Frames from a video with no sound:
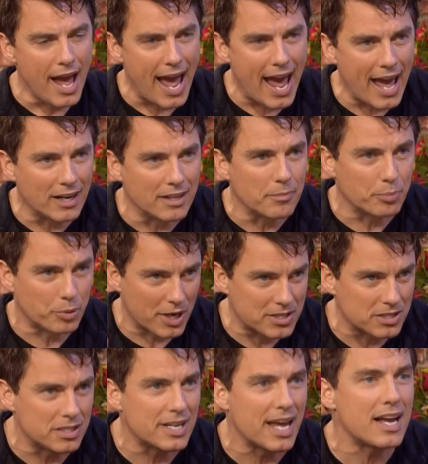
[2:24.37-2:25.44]
and
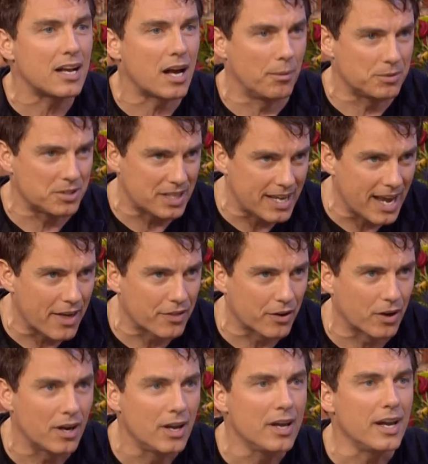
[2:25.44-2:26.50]
present day come
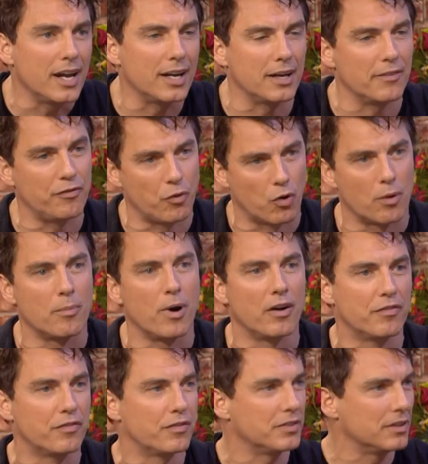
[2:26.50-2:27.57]
together in a form
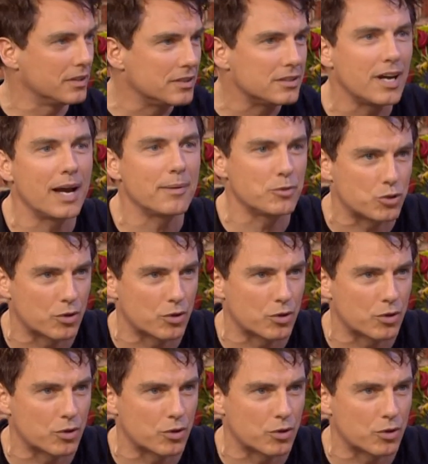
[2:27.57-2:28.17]
of time